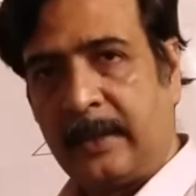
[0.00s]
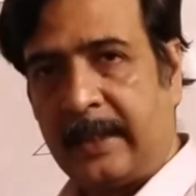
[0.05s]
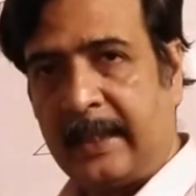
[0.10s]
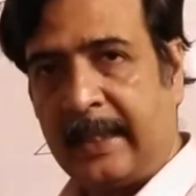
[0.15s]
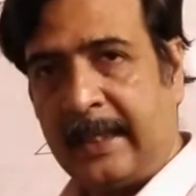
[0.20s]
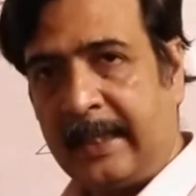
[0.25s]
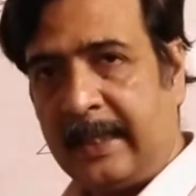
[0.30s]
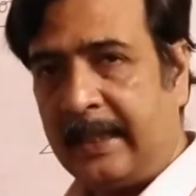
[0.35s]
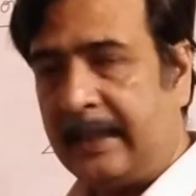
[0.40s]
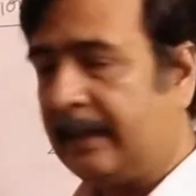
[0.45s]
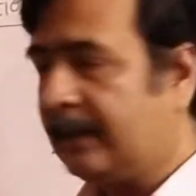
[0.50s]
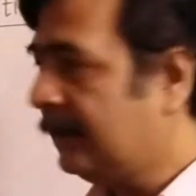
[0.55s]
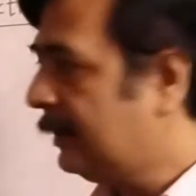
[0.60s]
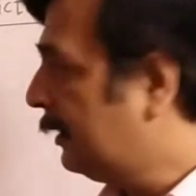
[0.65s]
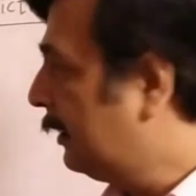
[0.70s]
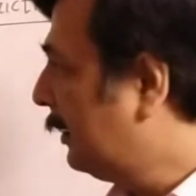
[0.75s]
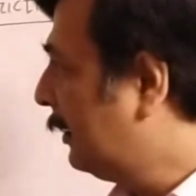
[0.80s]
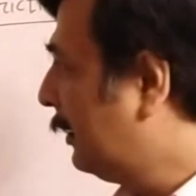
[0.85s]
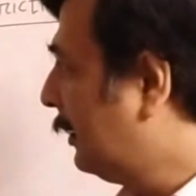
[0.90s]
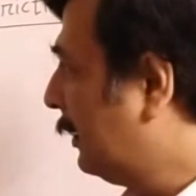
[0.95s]
Again,
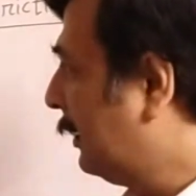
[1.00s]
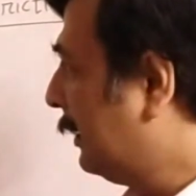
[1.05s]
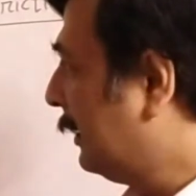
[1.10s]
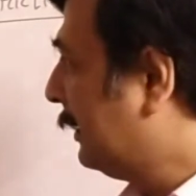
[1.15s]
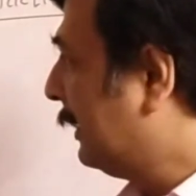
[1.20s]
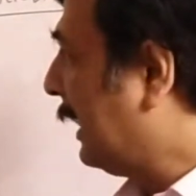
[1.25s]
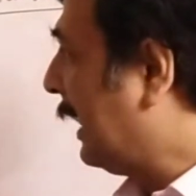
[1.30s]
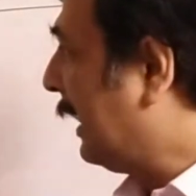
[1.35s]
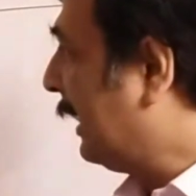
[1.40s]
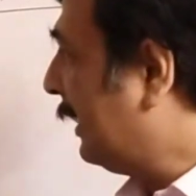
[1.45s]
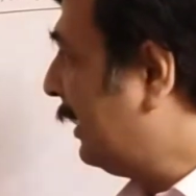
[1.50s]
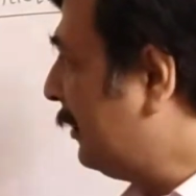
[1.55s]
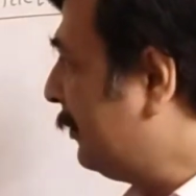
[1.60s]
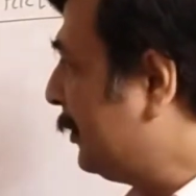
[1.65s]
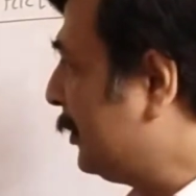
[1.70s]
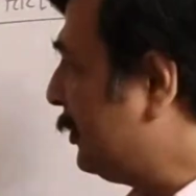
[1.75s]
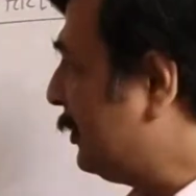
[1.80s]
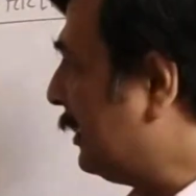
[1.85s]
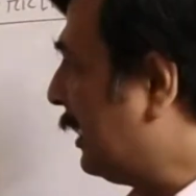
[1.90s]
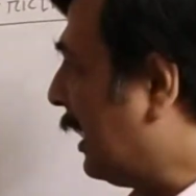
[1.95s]
the angle
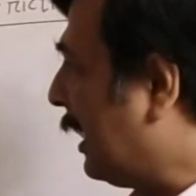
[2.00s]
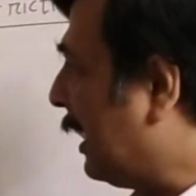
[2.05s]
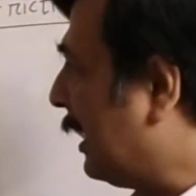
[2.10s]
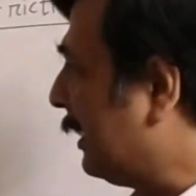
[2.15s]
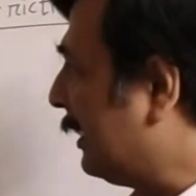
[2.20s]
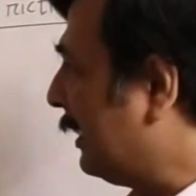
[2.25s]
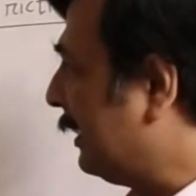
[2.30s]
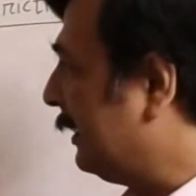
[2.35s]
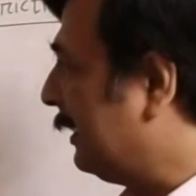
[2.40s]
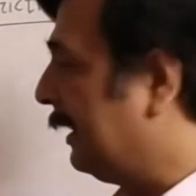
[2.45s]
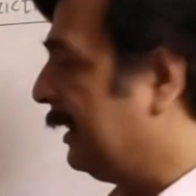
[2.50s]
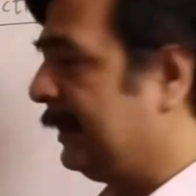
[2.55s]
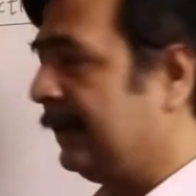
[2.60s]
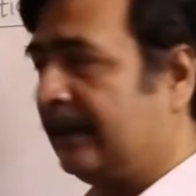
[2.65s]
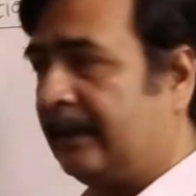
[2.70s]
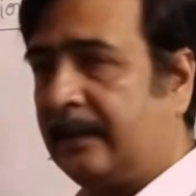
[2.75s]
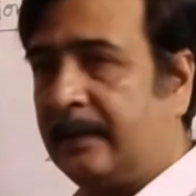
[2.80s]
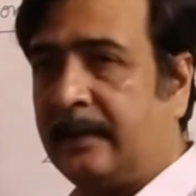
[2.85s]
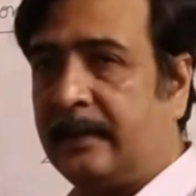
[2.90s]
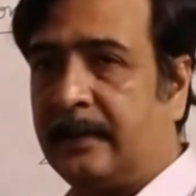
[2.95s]
between R and N,
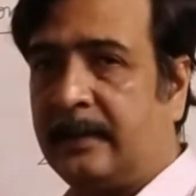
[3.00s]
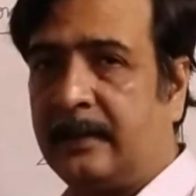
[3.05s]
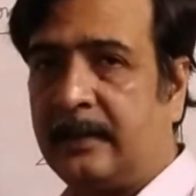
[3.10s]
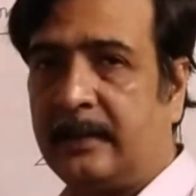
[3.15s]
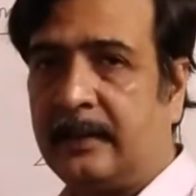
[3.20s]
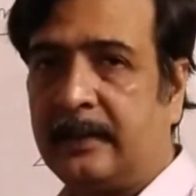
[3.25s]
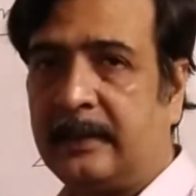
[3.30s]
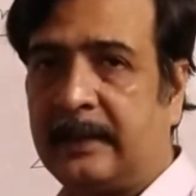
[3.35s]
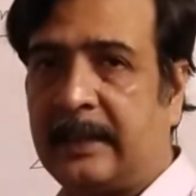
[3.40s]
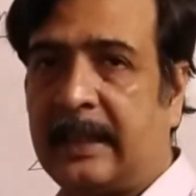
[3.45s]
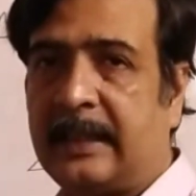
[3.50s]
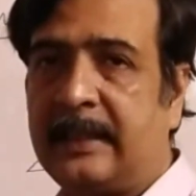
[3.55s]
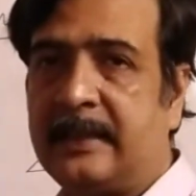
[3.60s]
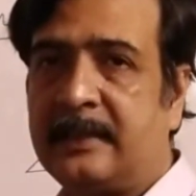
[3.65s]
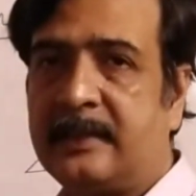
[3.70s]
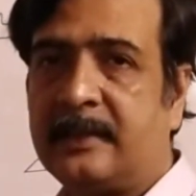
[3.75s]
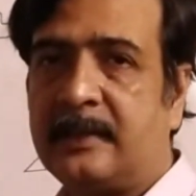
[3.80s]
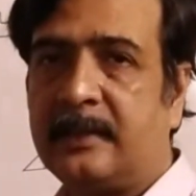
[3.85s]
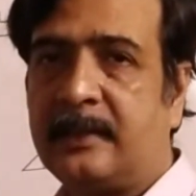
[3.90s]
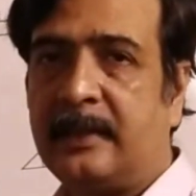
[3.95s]
that
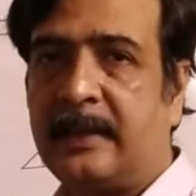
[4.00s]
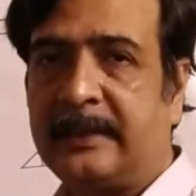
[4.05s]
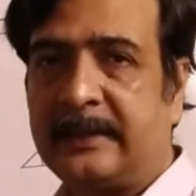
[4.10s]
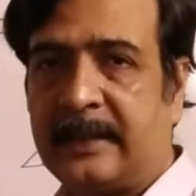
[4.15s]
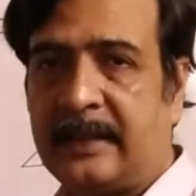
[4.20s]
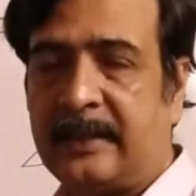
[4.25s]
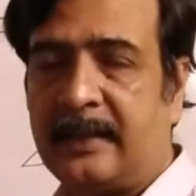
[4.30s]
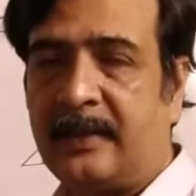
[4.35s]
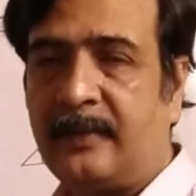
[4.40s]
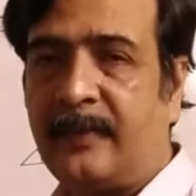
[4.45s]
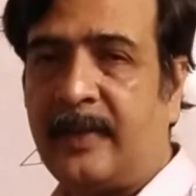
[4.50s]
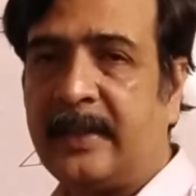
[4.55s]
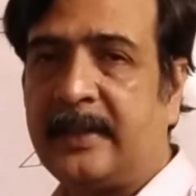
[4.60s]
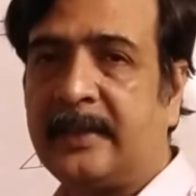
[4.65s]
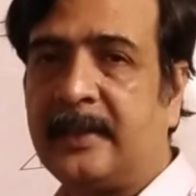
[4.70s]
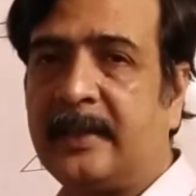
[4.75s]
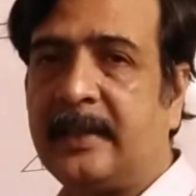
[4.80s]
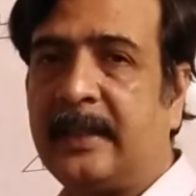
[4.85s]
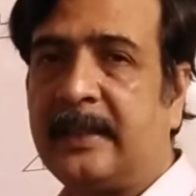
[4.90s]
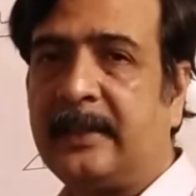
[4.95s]
is resultant
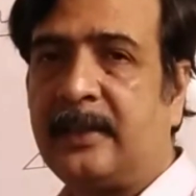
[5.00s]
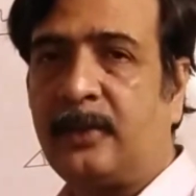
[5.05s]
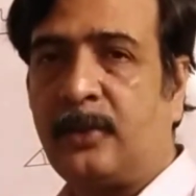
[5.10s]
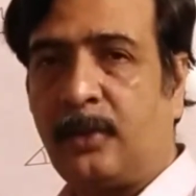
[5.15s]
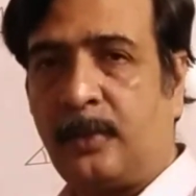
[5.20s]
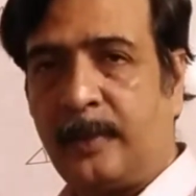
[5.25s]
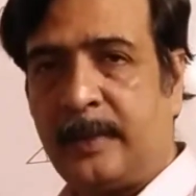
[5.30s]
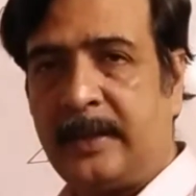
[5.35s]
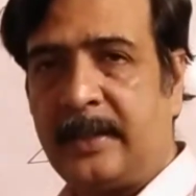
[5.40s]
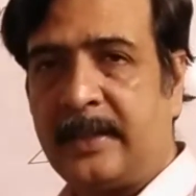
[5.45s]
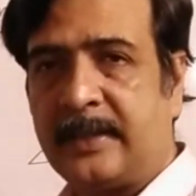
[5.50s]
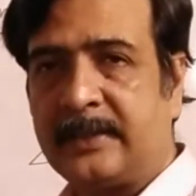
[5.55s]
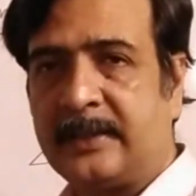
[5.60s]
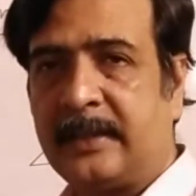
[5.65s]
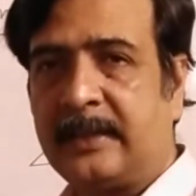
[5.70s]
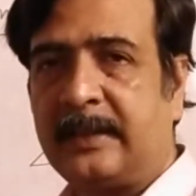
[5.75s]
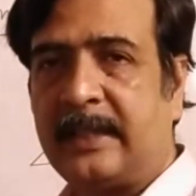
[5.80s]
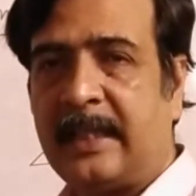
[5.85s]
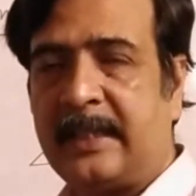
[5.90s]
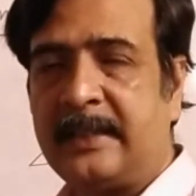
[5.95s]
vector and the normal
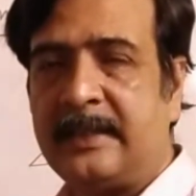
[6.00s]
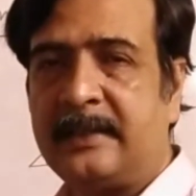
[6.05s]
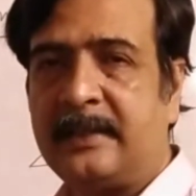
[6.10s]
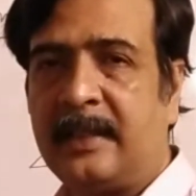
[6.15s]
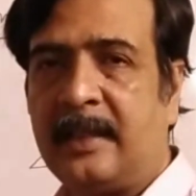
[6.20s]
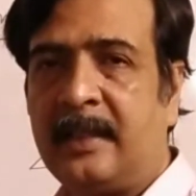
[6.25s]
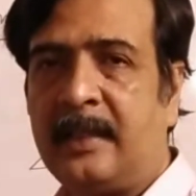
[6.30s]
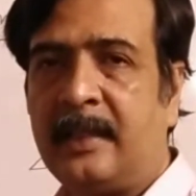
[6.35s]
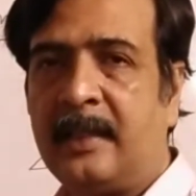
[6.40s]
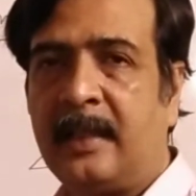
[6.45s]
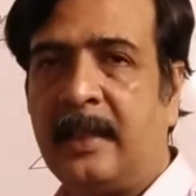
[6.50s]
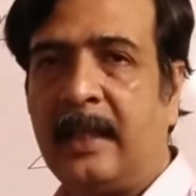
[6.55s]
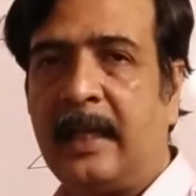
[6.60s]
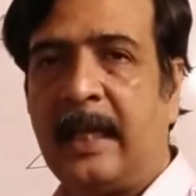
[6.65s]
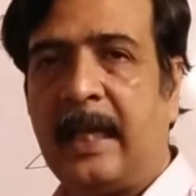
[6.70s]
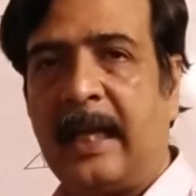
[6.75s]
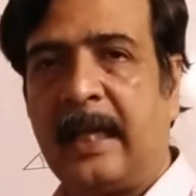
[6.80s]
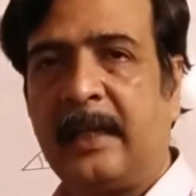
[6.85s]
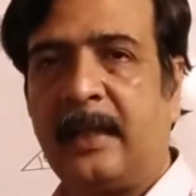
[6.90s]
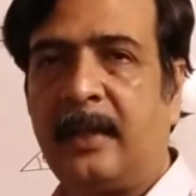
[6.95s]
reaction, that is the
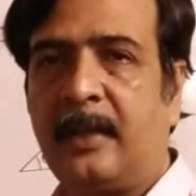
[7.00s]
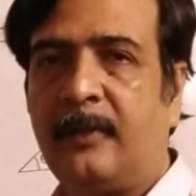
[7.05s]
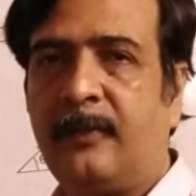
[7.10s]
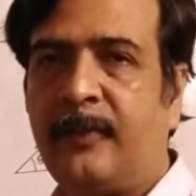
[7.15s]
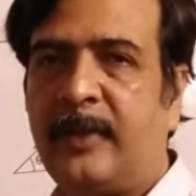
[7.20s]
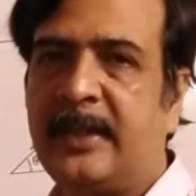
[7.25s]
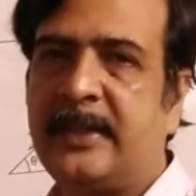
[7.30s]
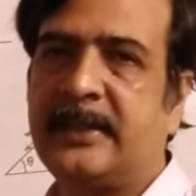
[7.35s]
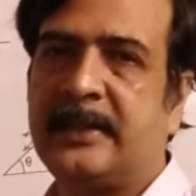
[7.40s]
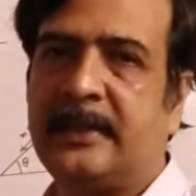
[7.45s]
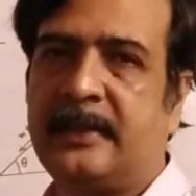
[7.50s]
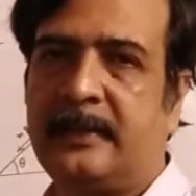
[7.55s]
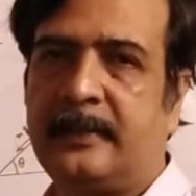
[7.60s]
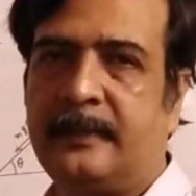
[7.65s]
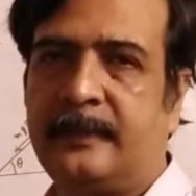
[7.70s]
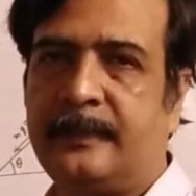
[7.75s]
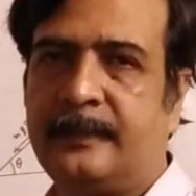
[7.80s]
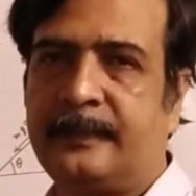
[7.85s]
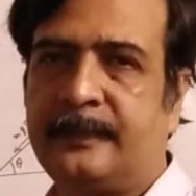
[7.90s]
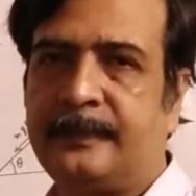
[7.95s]
angle of friction,
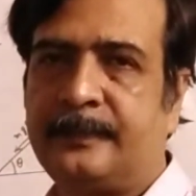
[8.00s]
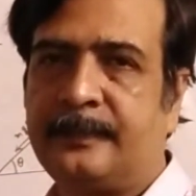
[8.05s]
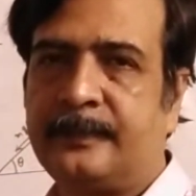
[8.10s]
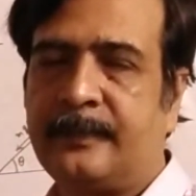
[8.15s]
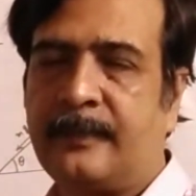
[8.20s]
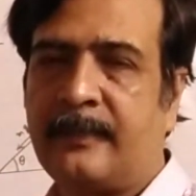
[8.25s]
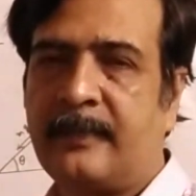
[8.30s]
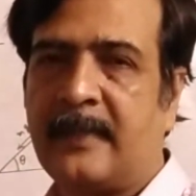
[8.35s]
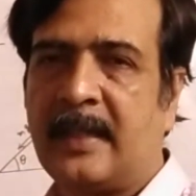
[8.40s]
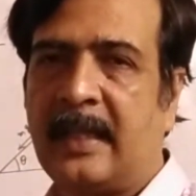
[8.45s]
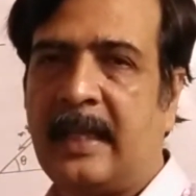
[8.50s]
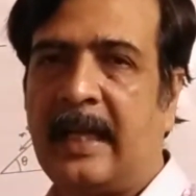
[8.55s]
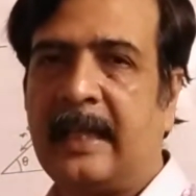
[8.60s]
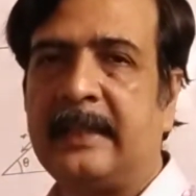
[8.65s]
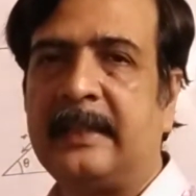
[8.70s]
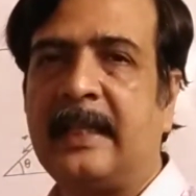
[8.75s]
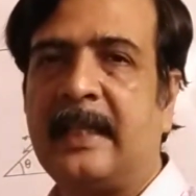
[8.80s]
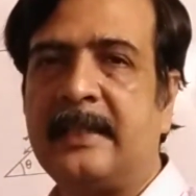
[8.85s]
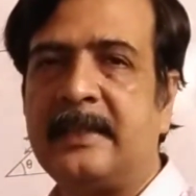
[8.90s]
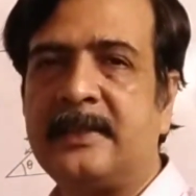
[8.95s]

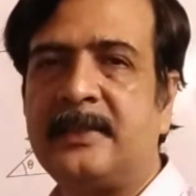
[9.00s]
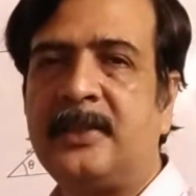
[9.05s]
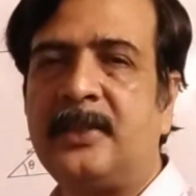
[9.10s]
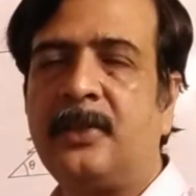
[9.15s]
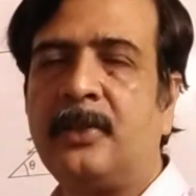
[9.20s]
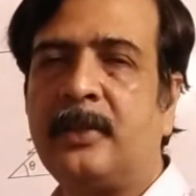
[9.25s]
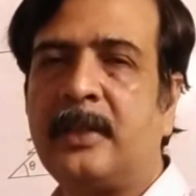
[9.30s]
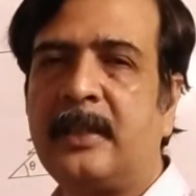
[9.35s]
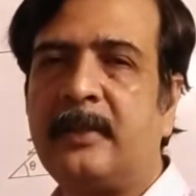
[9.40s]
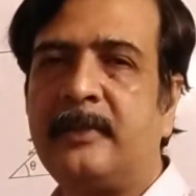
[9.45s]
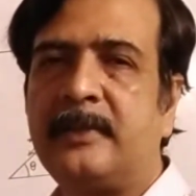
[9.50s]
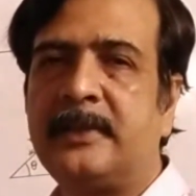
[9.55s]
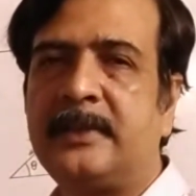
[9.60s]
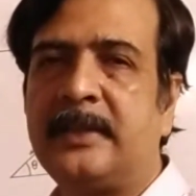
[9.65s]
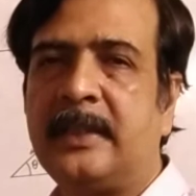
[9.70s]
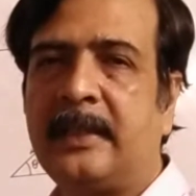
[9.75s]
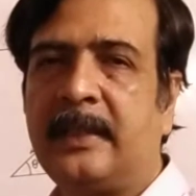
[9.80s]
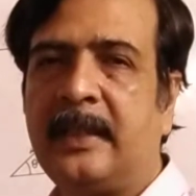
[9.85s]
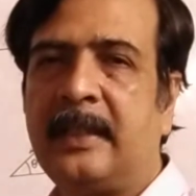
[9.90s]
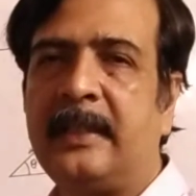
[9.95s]
and that is denoted
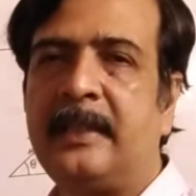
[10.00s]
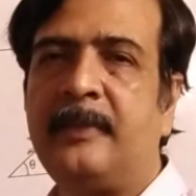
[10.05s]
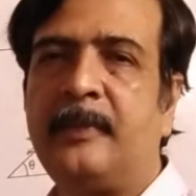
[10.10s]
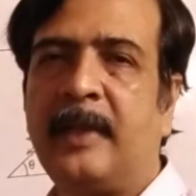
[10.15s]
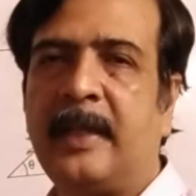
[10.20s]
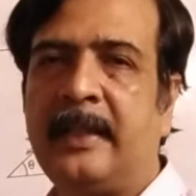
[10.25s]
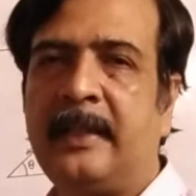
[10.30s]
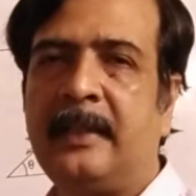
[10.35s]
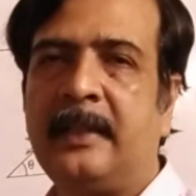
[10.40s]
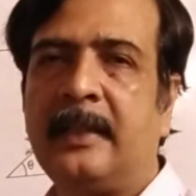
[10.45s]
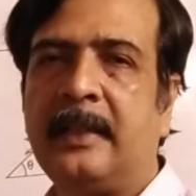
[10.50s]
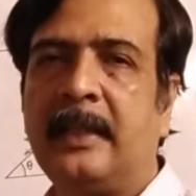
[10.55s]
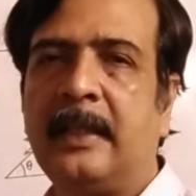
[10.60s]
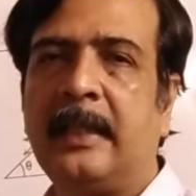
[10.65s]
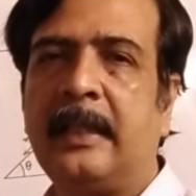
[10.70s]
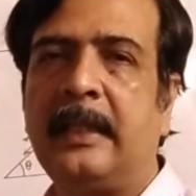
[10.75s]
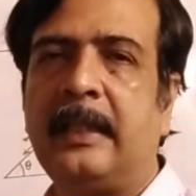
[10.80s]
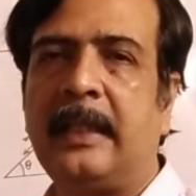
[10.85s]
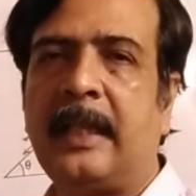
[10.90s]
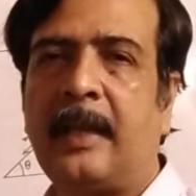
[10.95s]
generally by
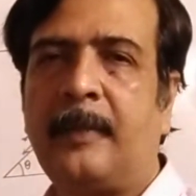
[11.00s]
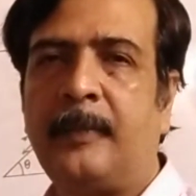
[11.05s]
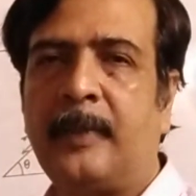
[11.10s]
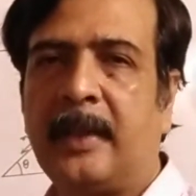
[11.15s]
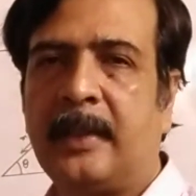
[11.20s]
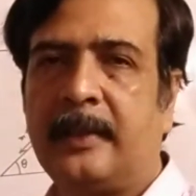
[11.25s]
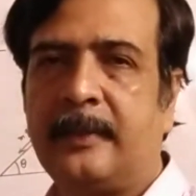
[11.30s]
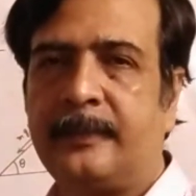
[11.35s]
lambda.